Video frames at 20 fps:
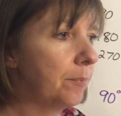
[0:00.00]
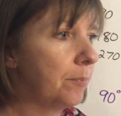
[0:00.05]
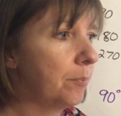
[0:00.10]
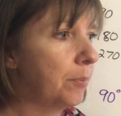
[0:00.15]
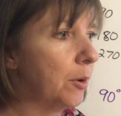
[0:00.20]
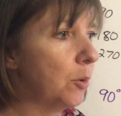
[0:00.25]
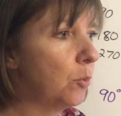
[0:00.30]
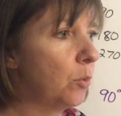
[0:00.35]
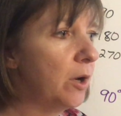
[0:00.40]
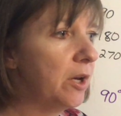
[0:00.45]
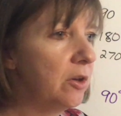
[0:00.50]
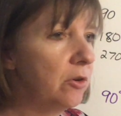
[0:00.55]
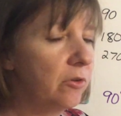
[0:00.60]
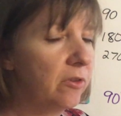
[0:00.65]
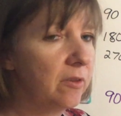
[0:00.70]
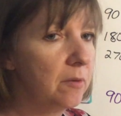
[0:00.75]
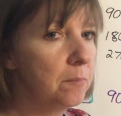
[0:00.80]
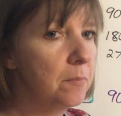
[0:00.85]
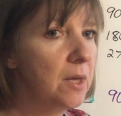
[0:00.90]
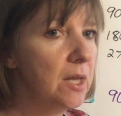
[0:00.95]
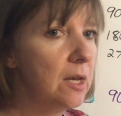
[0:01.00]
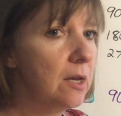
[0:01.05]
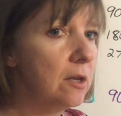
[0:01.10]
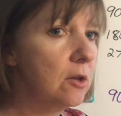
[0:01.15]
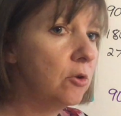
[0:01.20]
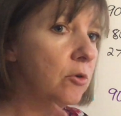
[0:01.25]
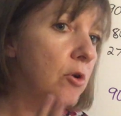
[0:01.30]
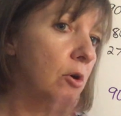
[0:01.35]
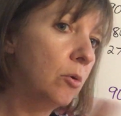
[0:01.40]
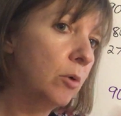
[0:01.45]
But when you submit it,
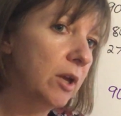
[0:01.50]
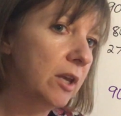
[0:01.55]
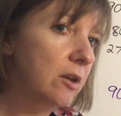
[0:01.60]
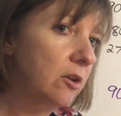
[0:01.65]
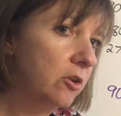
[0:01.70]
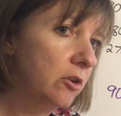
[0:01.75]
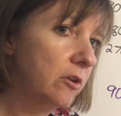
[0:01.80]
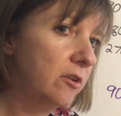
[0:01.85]
you go into